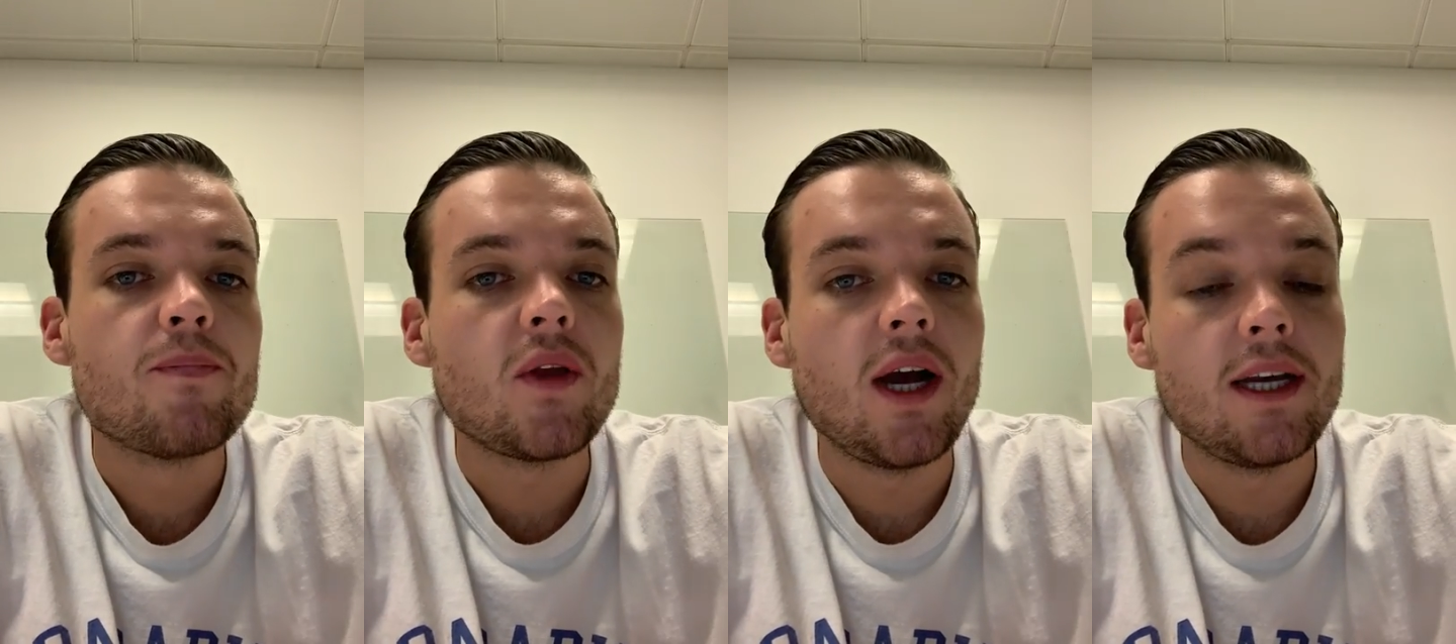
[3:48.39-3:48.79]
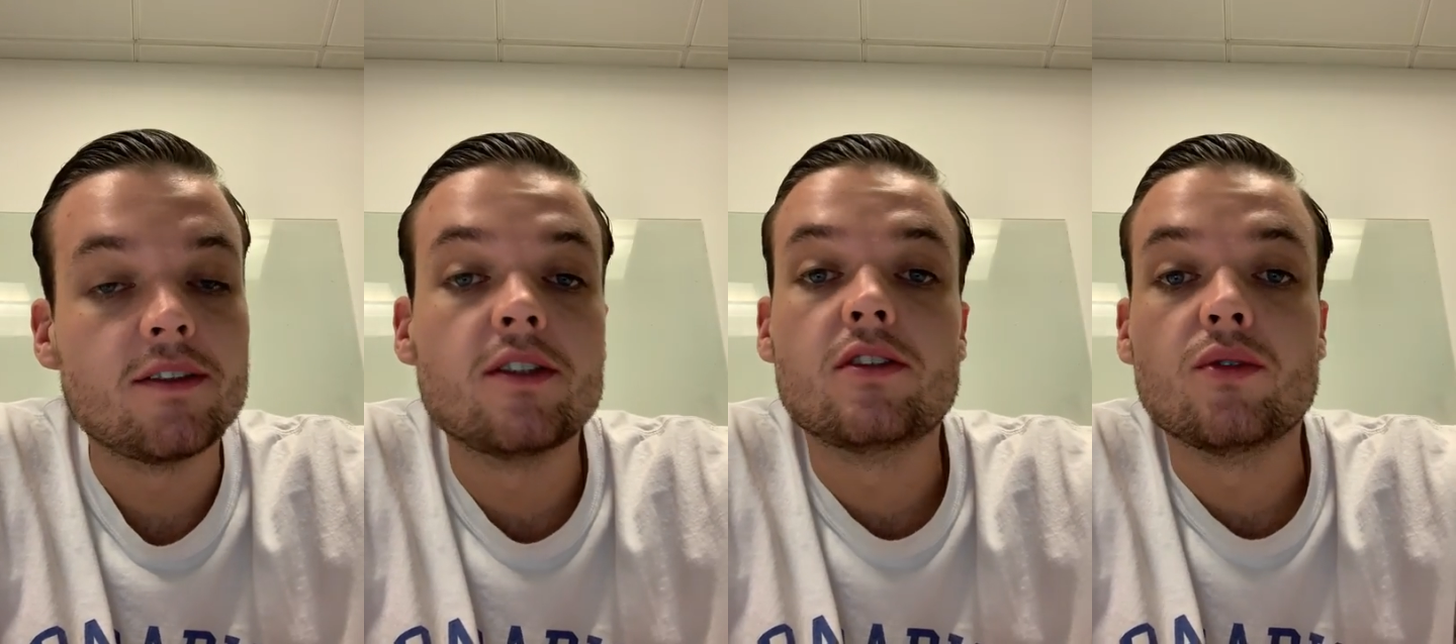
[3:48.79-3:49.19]
uh, as
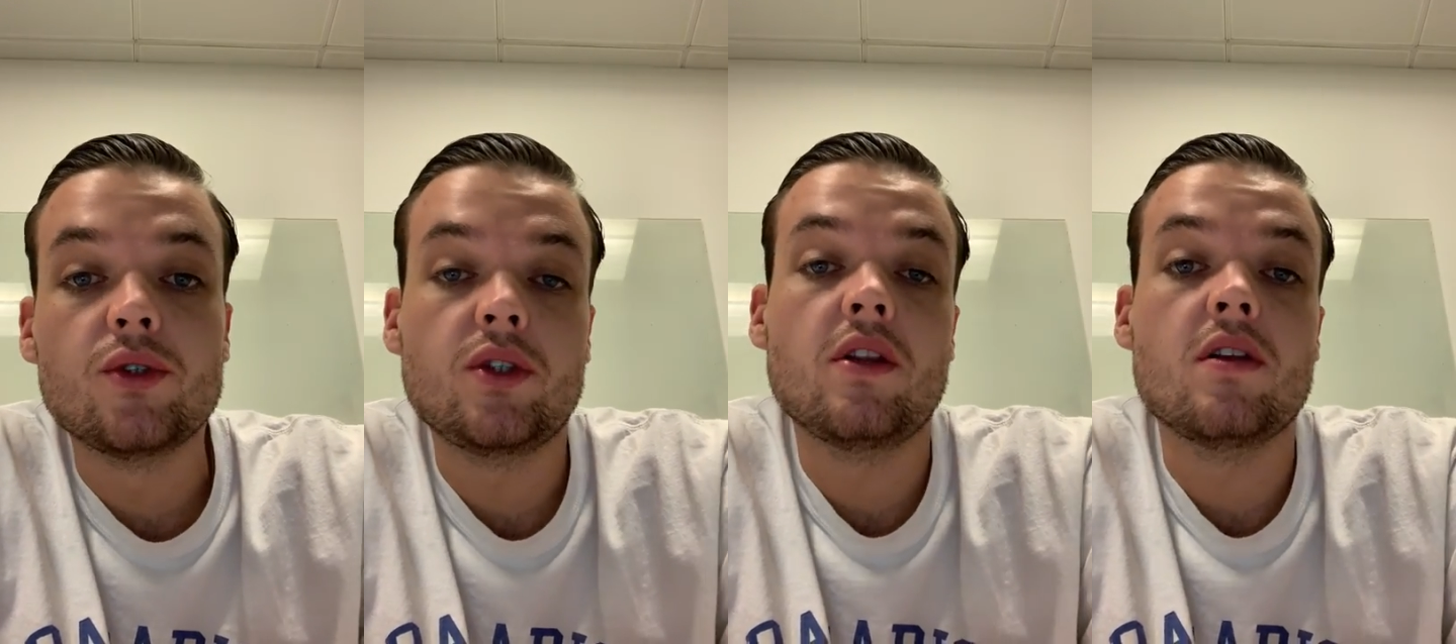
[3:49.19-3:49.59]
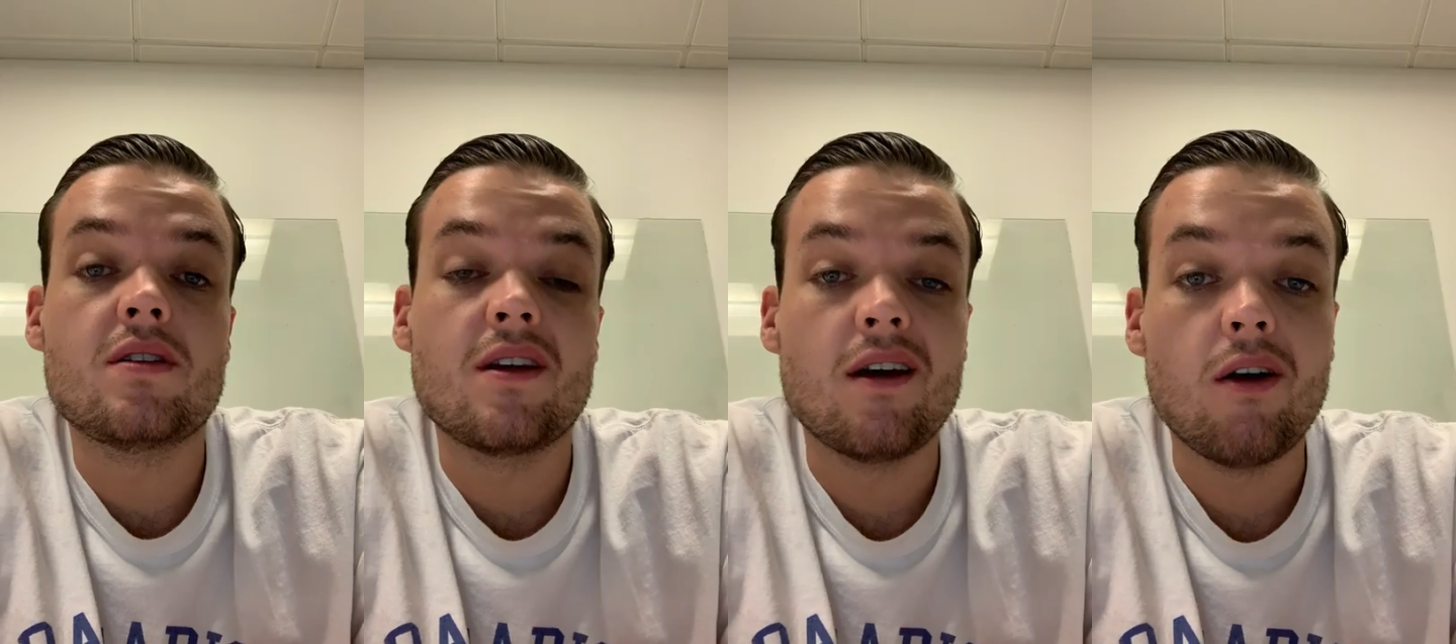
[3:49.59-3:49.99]
the solution that's
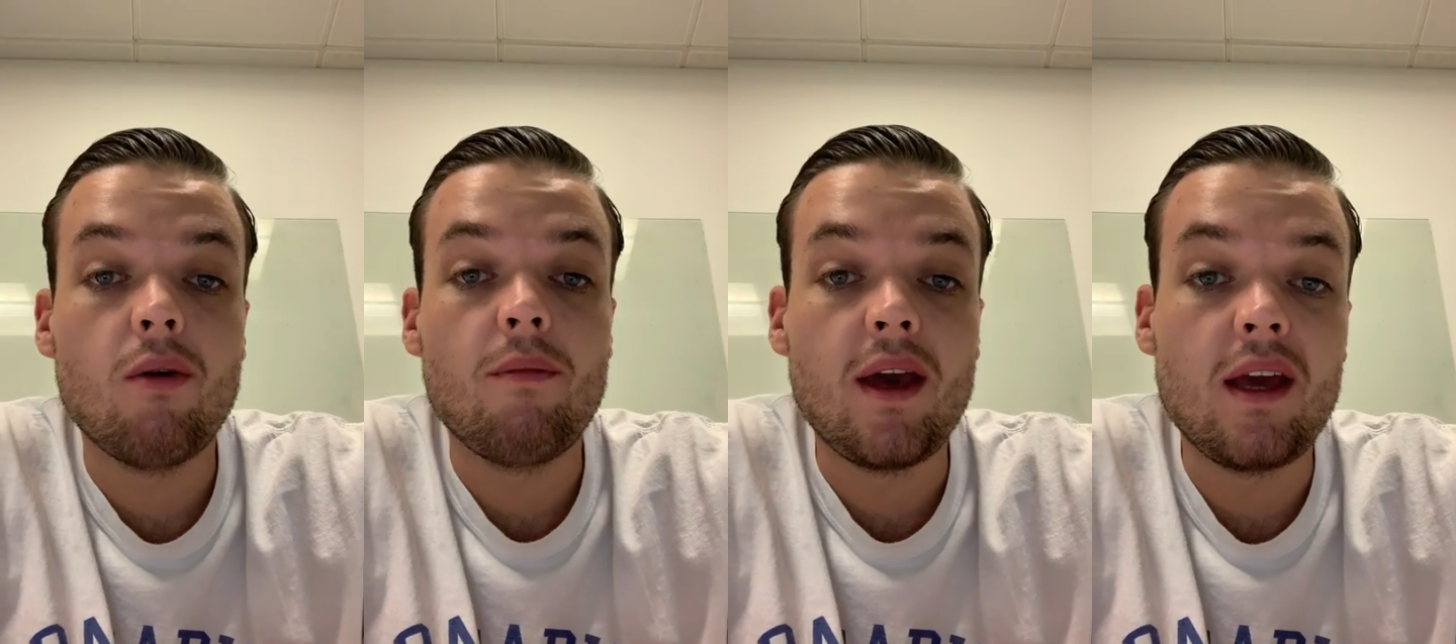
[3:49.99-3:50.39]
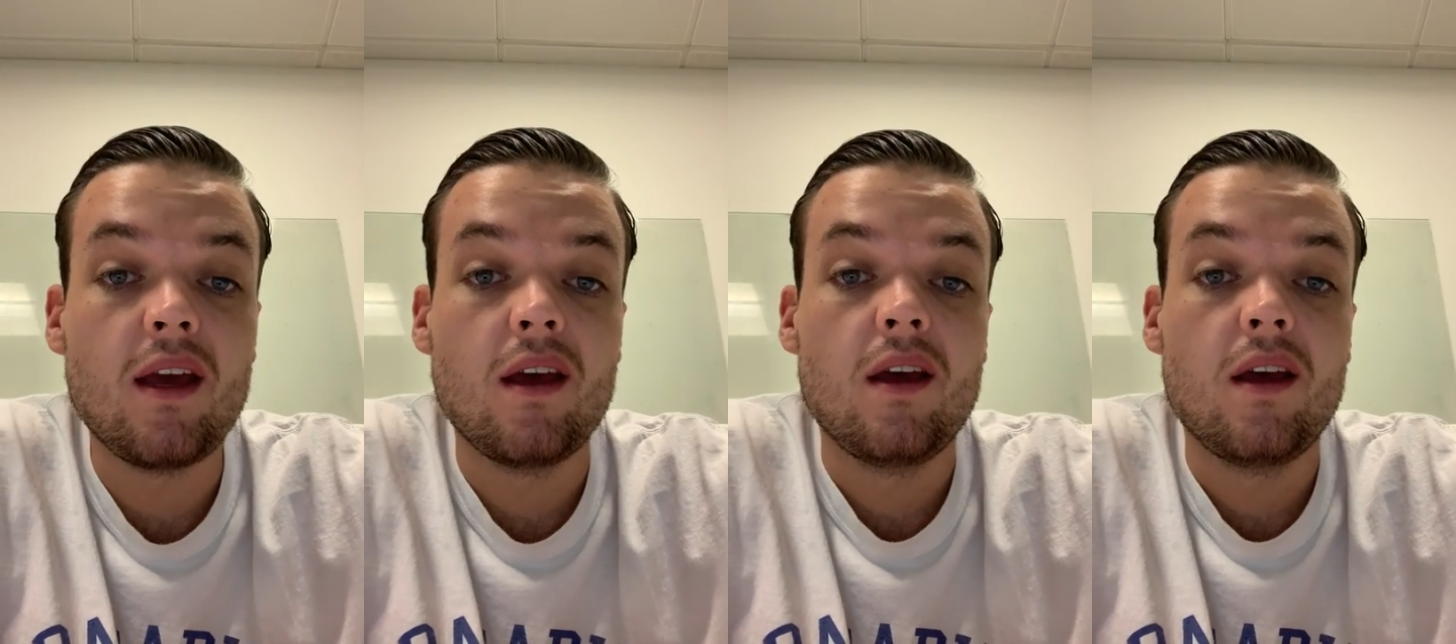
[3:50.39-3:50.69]
going to help me